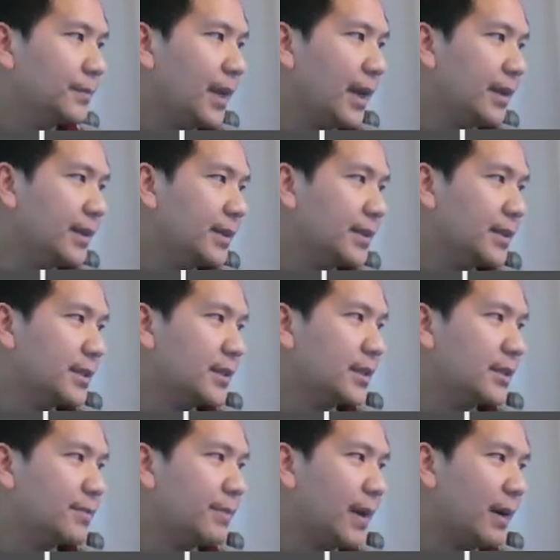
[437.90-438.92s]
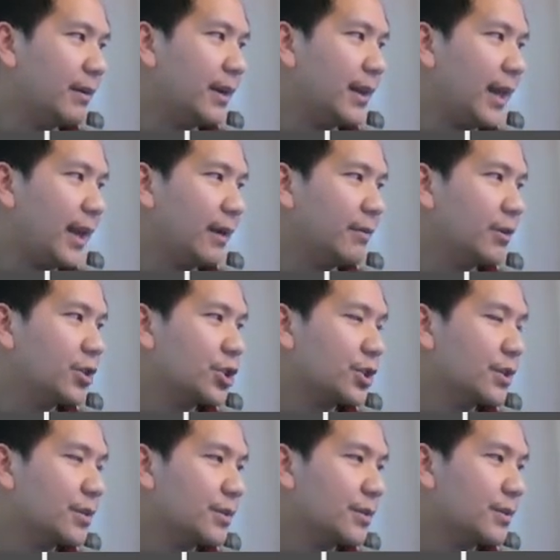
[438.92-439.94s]
and this is this Mary
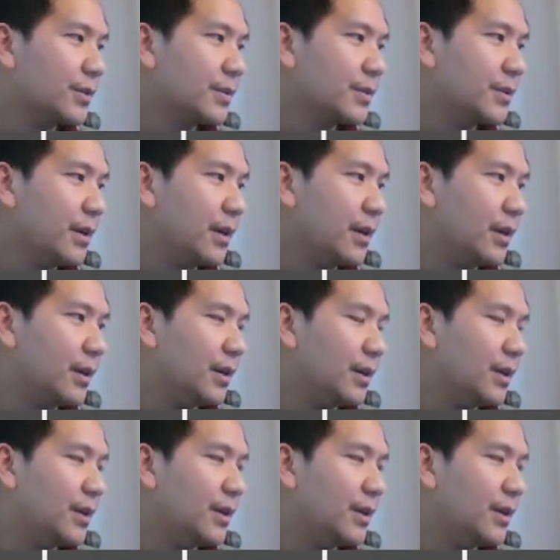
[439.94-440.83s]
language. Uh,